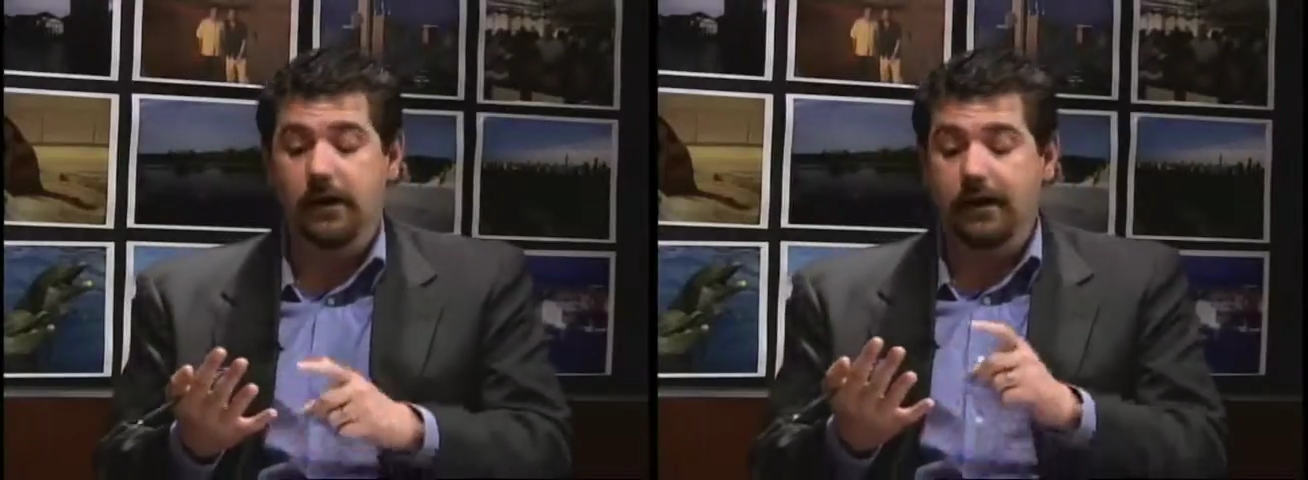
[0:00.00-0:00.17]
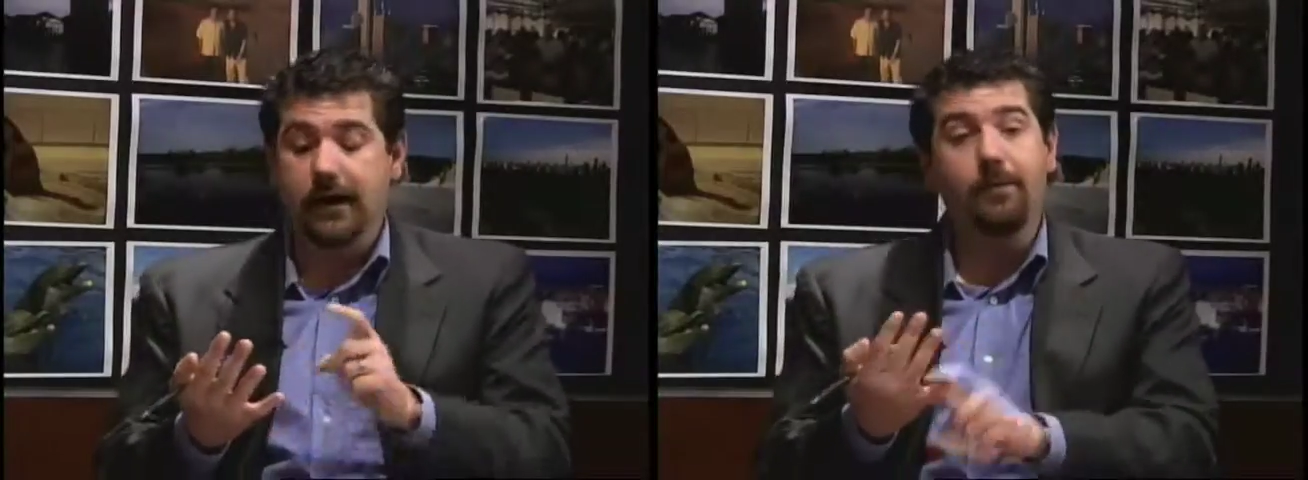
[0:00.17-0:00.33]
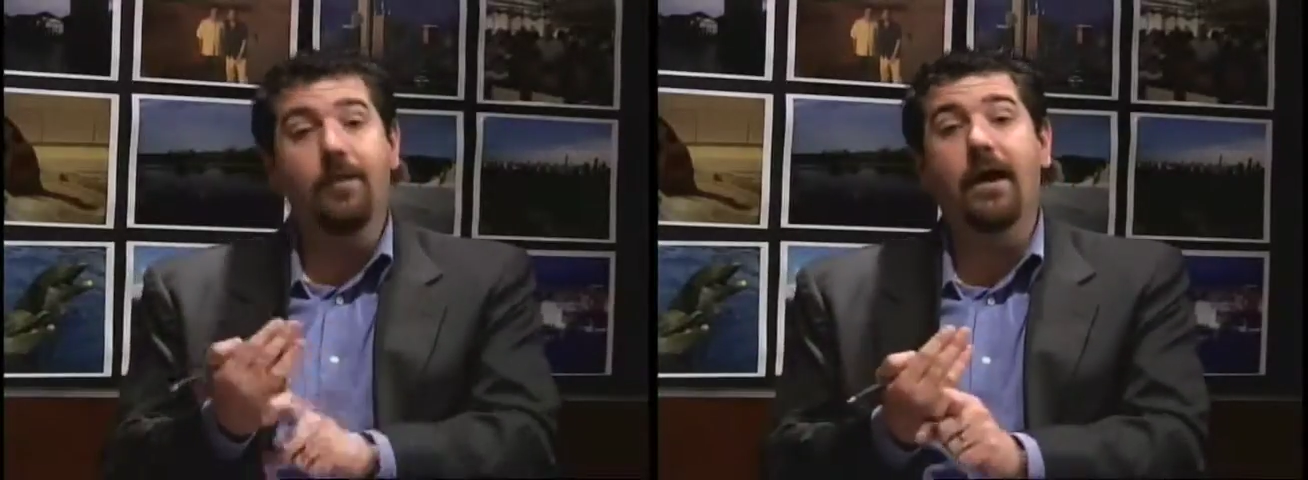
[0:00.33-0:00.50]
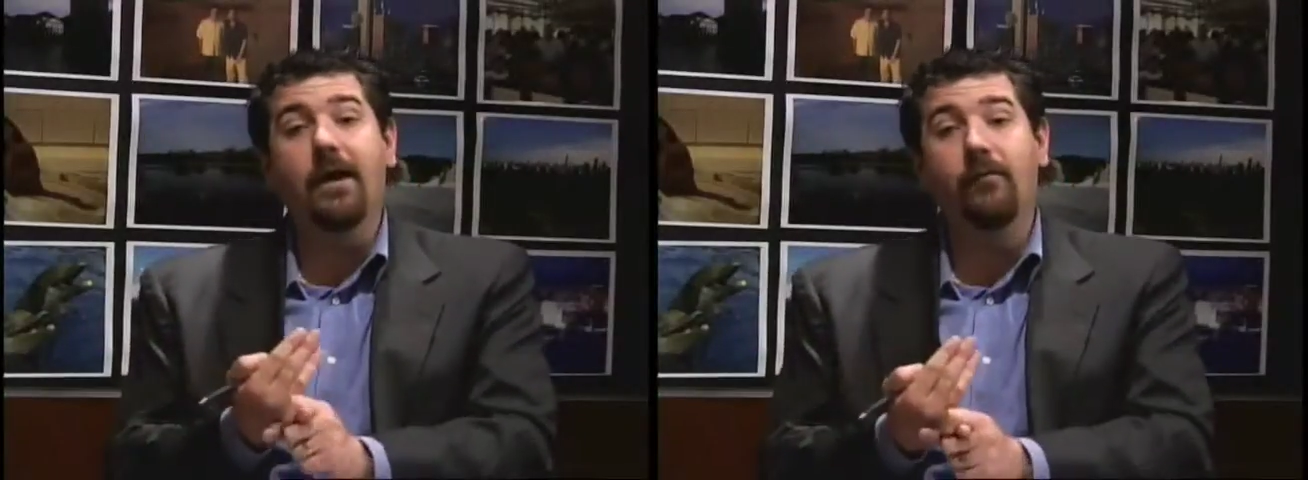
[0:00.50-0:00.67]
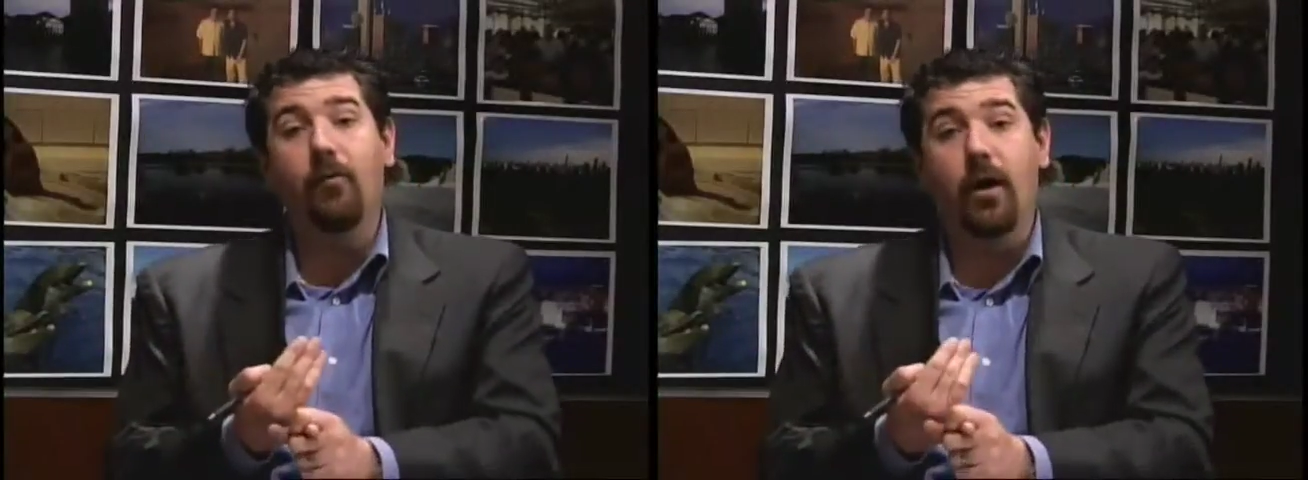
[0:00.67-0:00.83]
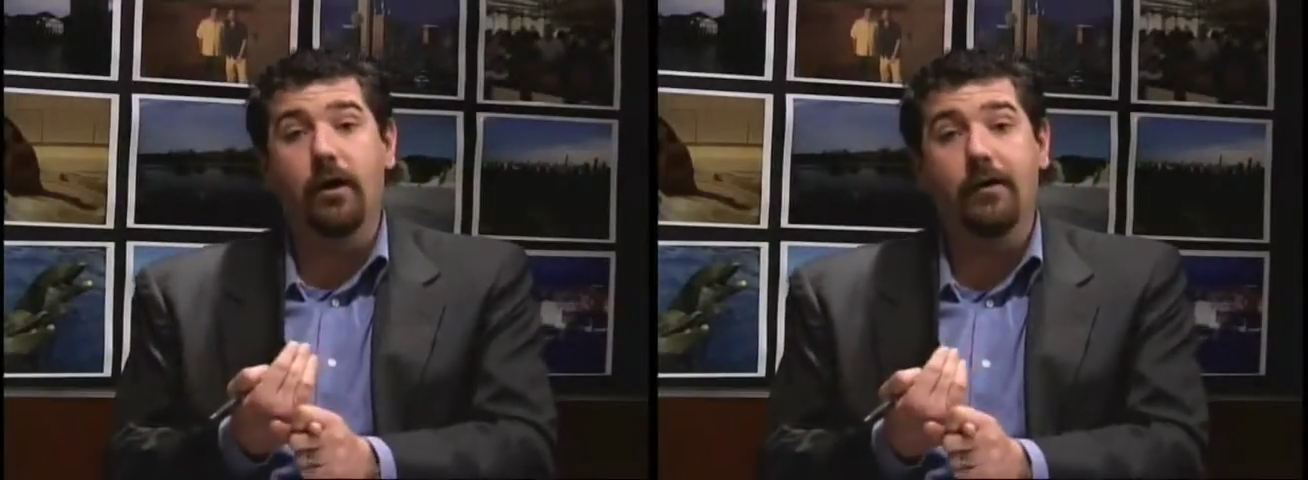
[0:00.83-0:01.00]
Get a bottle
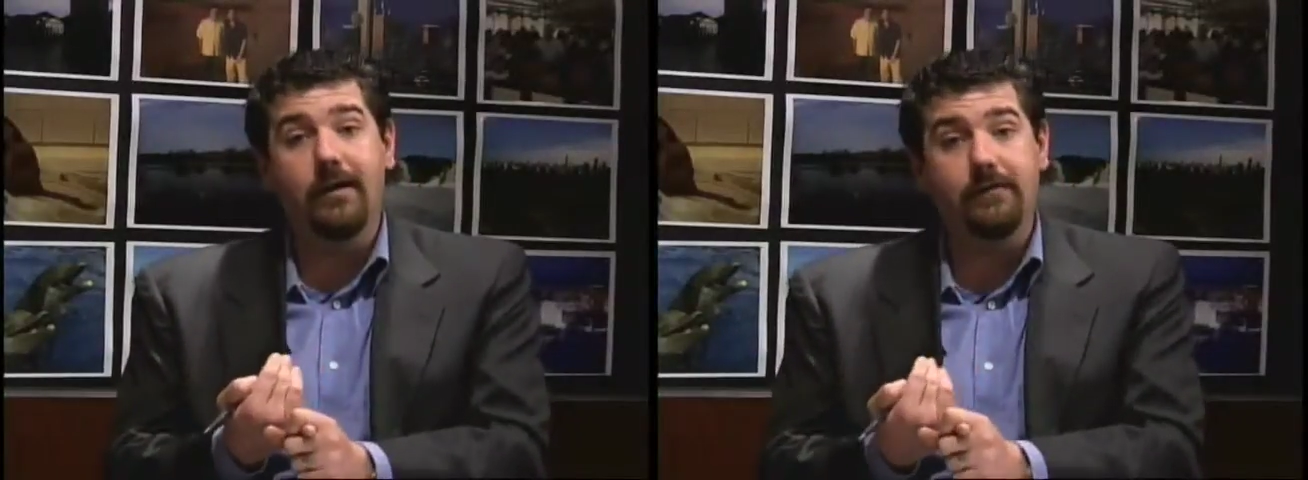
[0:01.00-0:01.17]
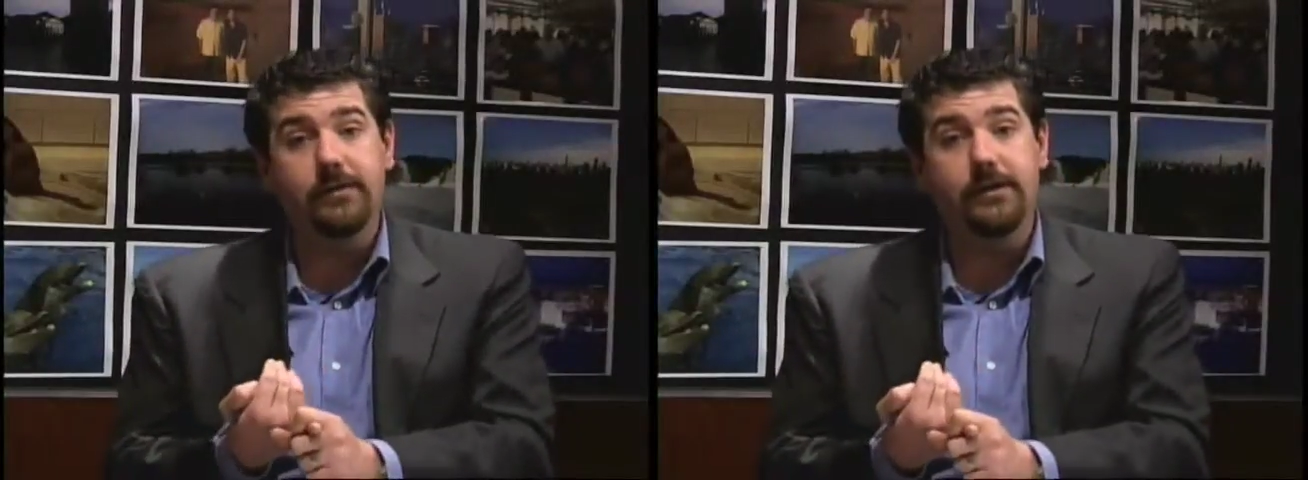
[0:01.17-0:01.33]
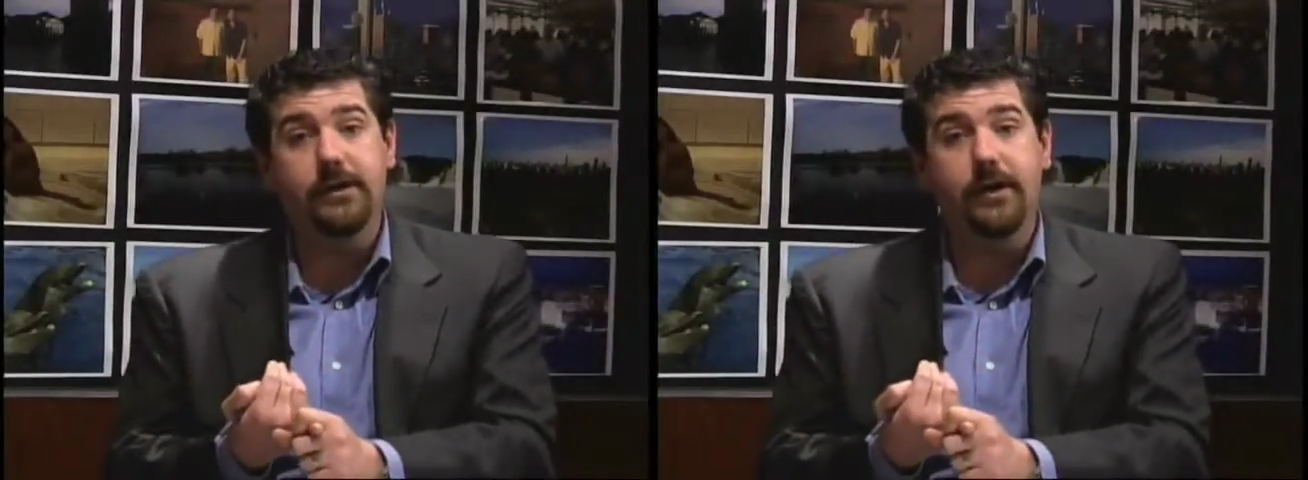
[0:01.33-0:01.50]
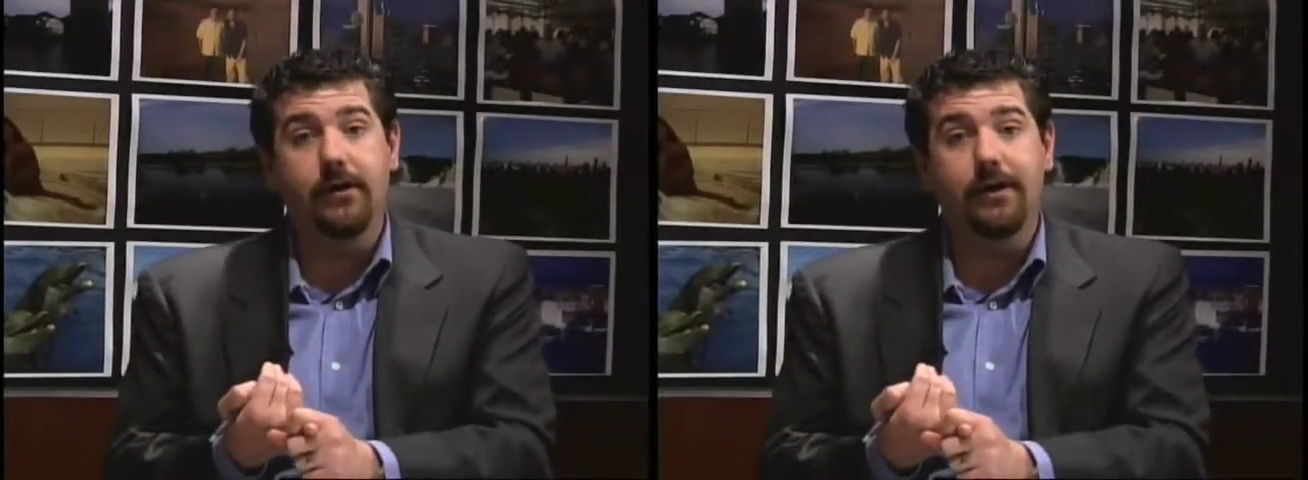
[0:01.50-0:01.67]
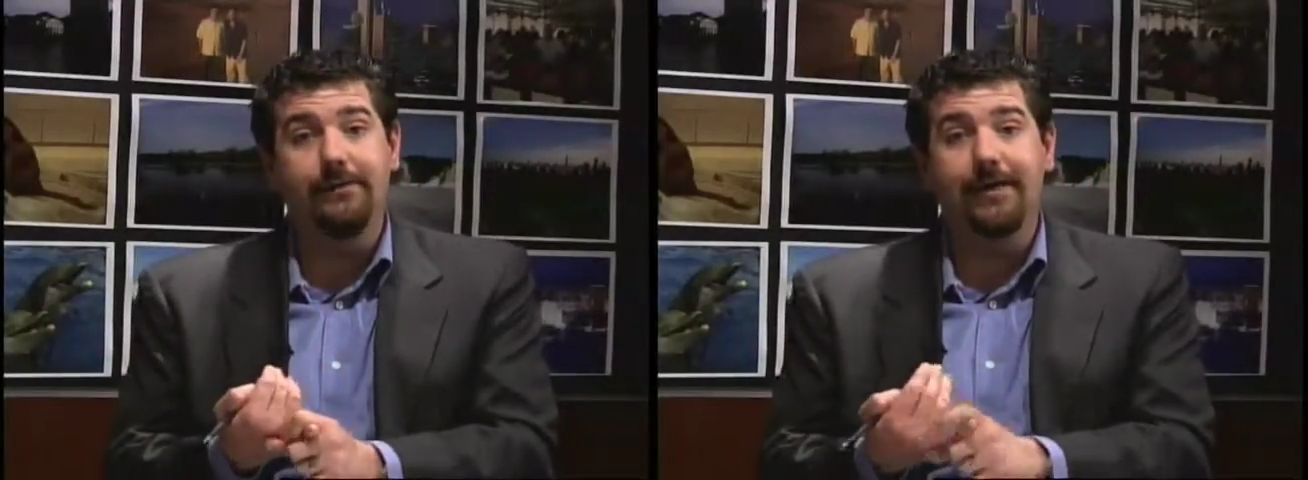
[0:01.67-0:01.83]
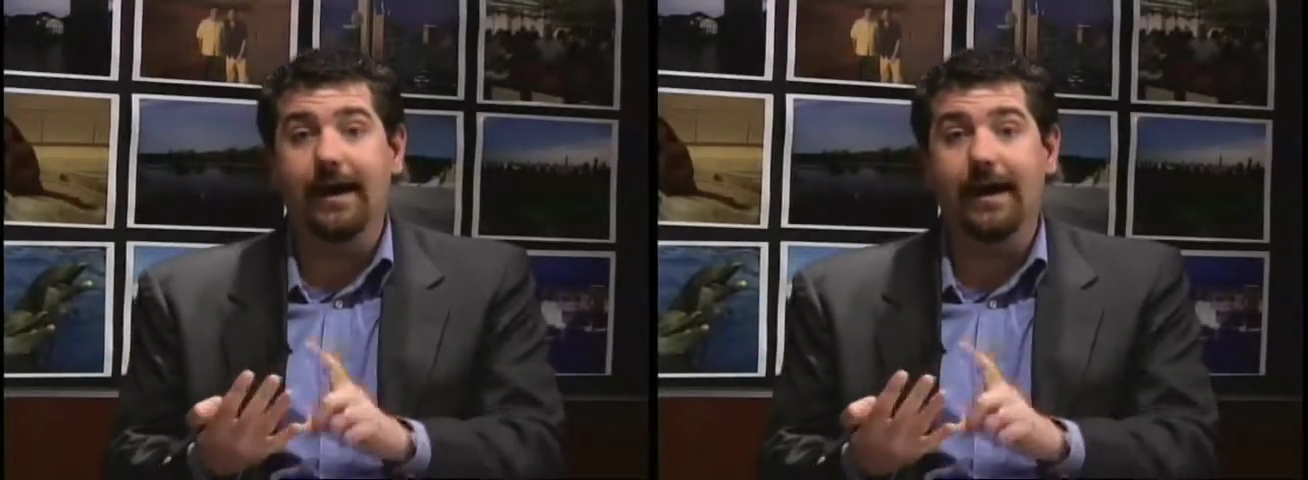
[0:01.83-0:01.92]
of water after security.